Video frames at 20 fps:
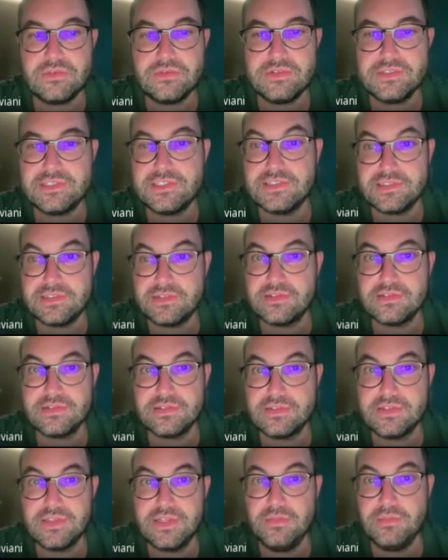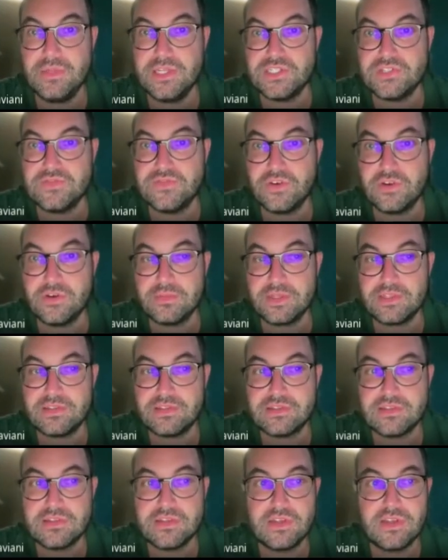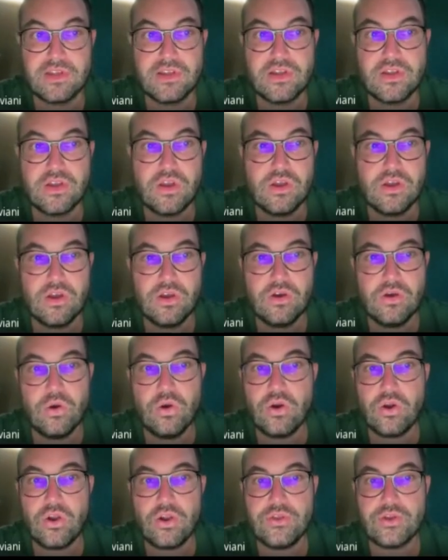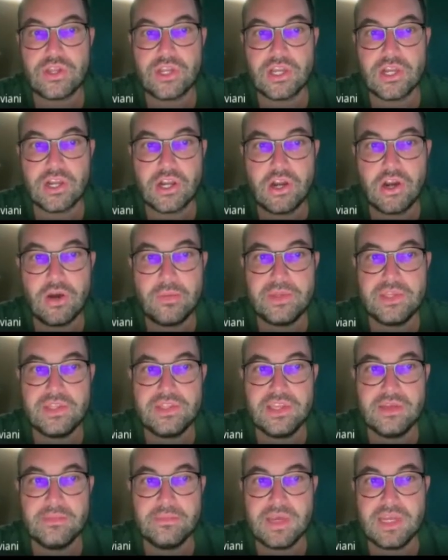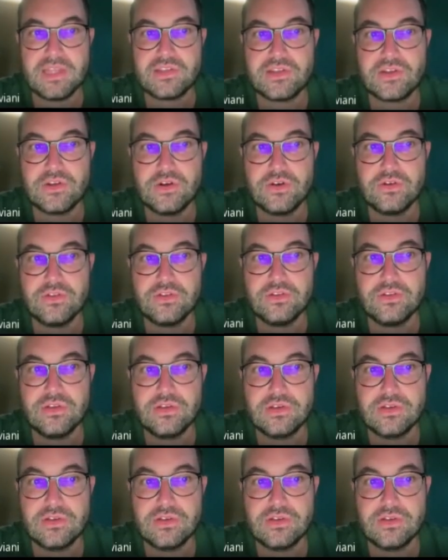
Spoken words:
which is image format. Or you can copy the embed code,